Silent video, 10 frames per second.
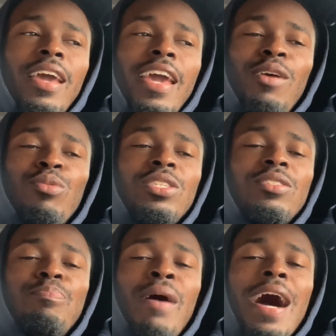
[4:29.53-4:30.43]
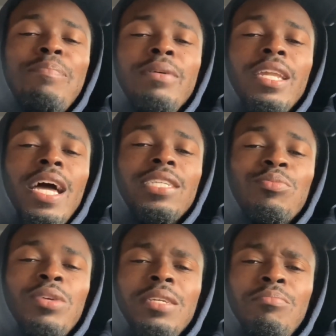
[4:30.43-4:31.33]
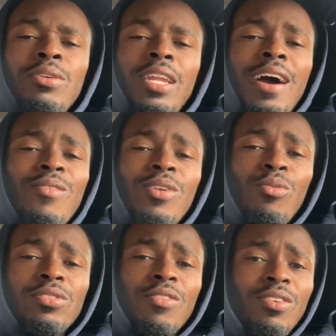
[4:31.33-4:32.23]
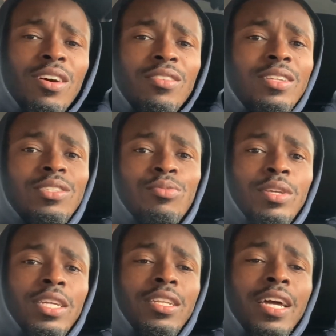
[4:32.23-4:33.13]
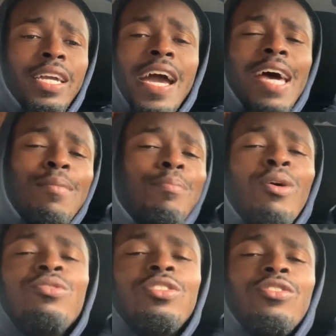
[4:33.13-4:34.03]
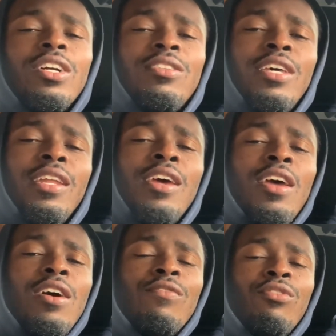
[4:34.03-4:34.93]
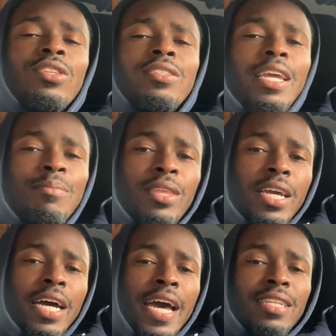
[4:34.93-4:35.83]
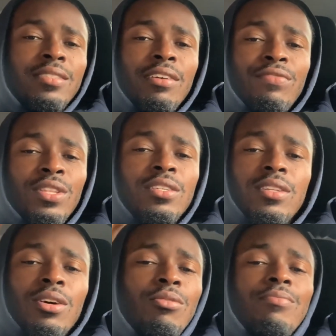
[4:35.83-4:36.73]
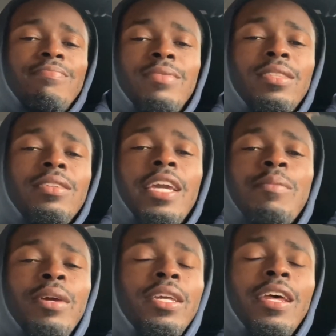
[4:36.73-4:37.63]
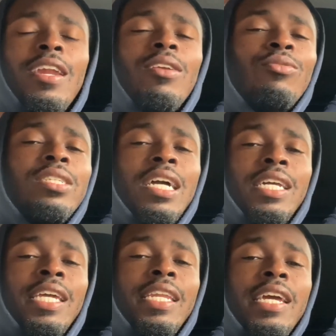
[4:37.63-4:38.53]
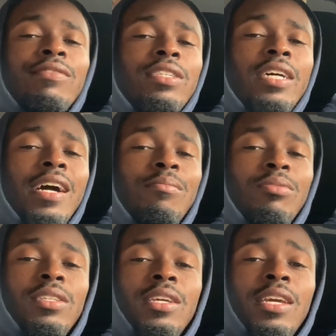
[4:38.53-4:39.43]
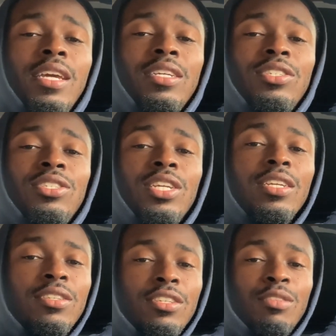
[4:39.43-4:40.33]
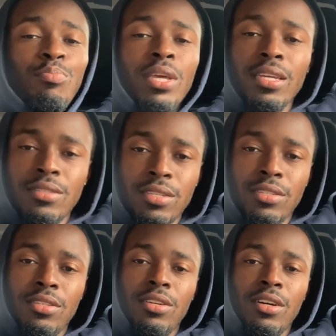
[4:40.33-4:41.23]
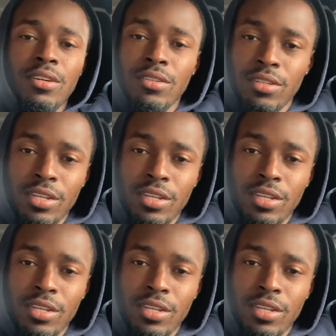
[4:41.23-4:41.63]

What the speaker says: It was popping last week, but I don't know what's going on this week. Like, I had my poster truck set for the same thing I had set for this load. Nothing came in, and I know it's not gonna hit every time, but sheesh, it's peak season, y'all.